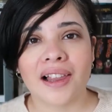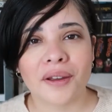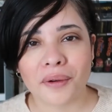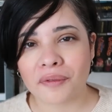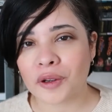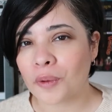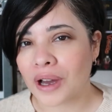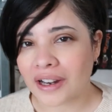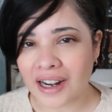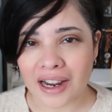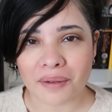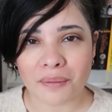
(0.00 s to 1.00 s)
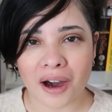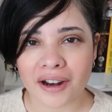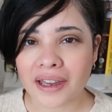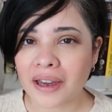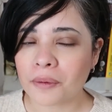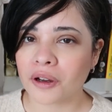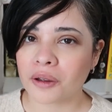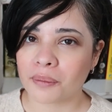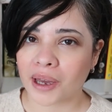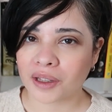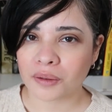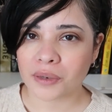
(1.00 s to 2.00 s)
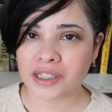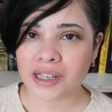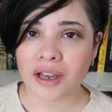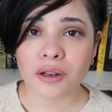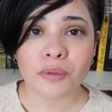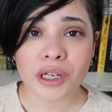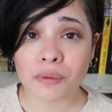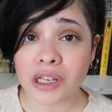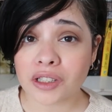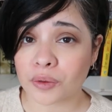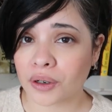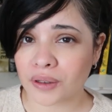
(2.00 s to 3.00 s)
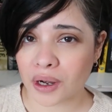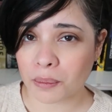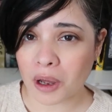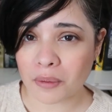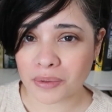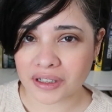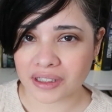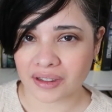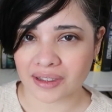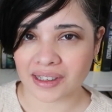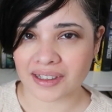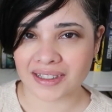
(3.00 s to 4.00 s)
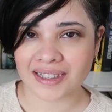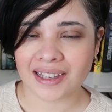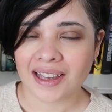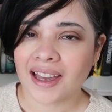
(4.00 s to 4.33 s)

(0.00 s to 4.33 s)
Hello everyone, I'm Monica and welcome back to my channel, Mooni Reads, where I talk about books and things.